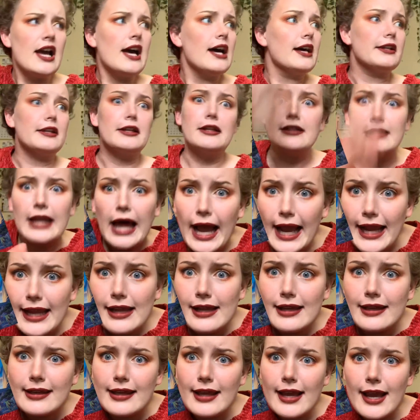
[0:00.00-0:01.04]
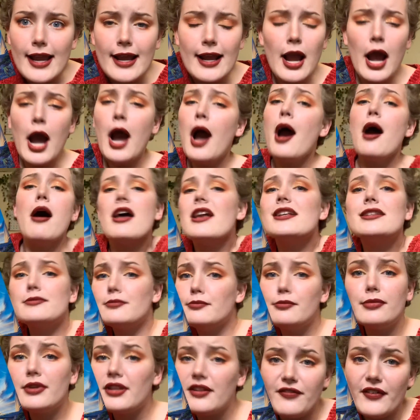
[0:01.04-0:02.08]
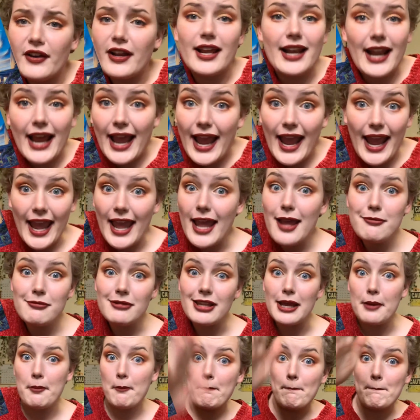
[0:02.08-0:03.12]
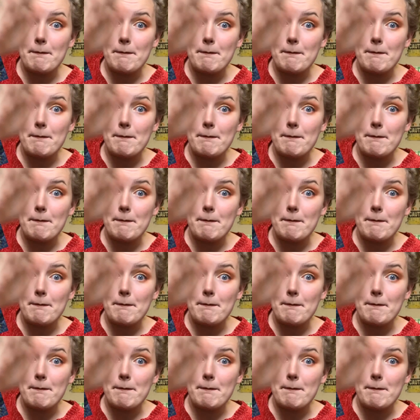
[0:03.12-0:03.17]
The Lion King, is motherfucking Hamlet,